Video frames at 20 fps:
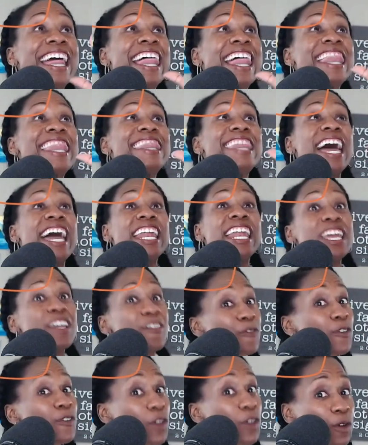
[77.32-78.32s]
that if
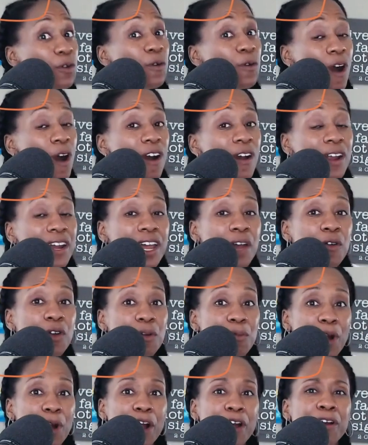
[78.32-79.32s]
you are a network
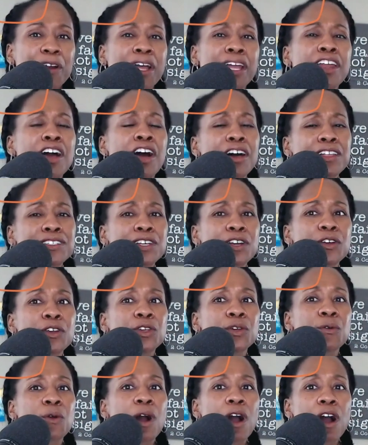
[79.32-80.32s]
marketer, and odds are
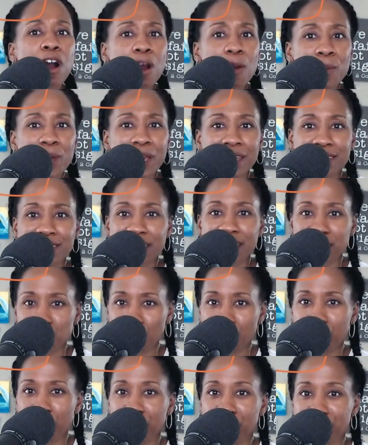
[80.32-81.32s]
you are because that's why
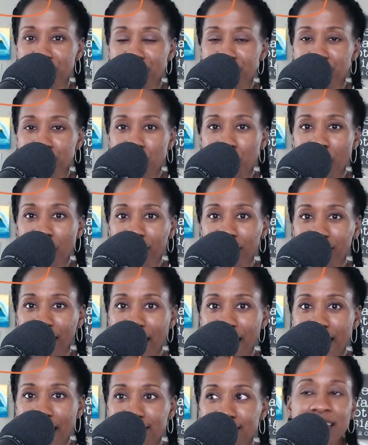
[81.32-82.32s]
you listen to this
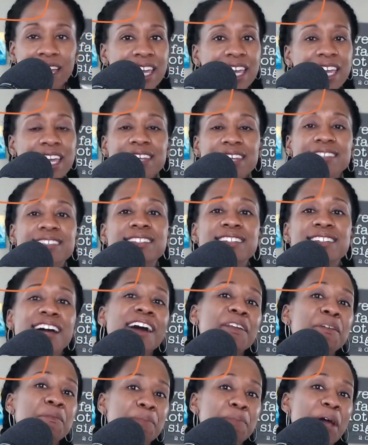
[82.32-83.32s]
podcast, it is not
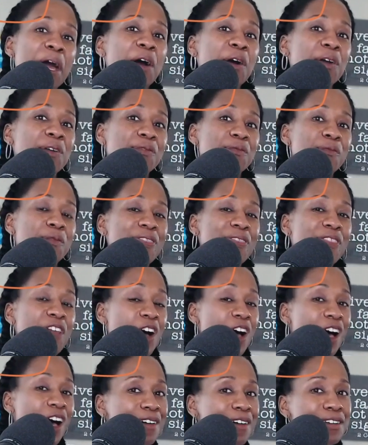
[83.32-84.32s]
about when the
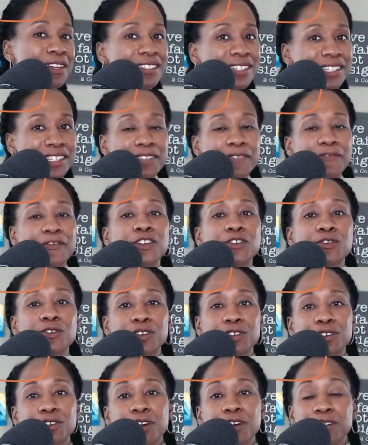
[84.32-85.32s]
holiday season officially
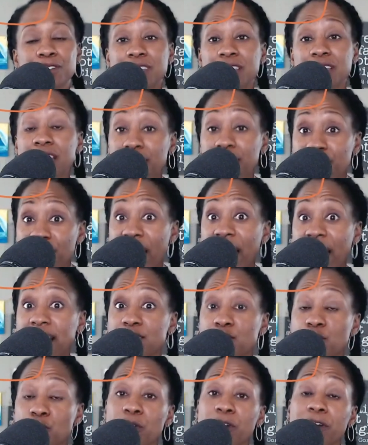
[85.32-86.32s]
starts. In fact, in
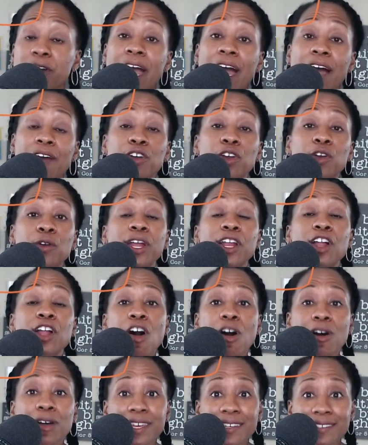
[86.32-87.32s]
order to have a great
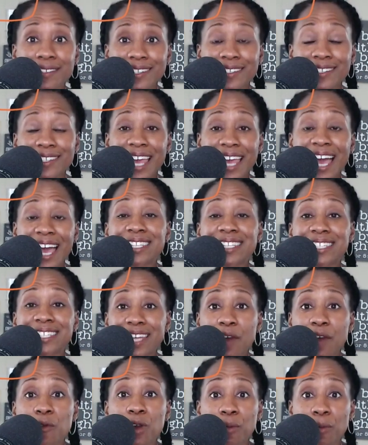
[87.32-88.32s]
holiday season as a
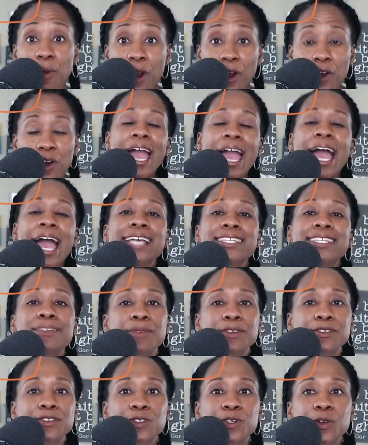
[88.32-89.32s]
network marketer, as a
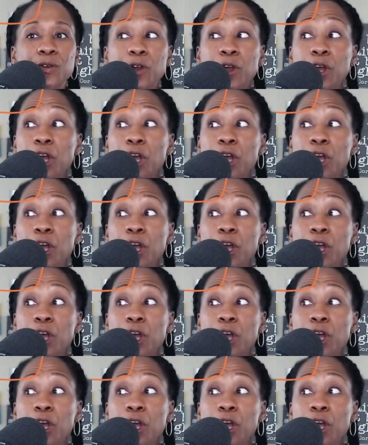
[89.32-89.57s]
business owner,